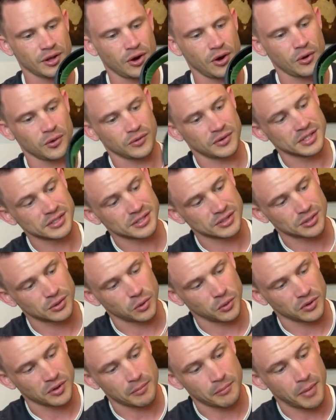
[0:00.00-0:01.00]
Oh, this is
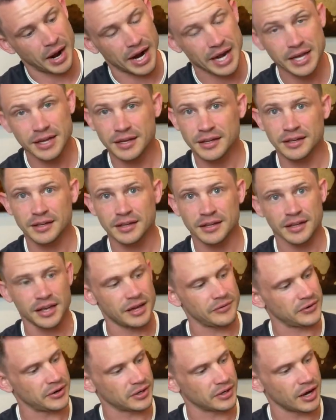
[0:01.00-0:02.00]
cool, the mic.
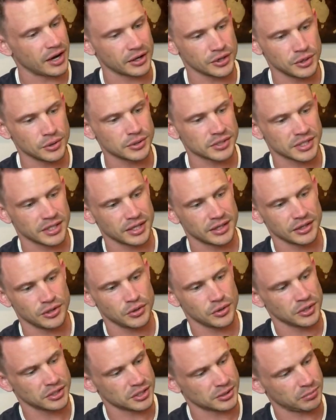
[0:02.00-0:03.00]
If you're not using it,
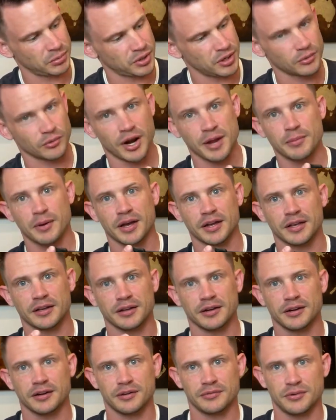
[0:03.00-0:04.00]
you can just put it right back in
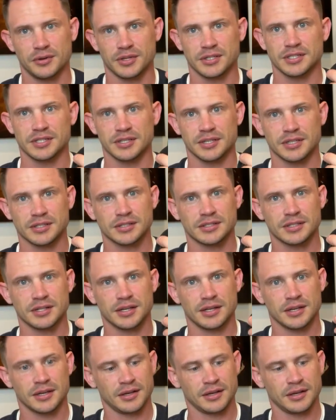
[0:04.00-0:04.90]
here, if you can see this.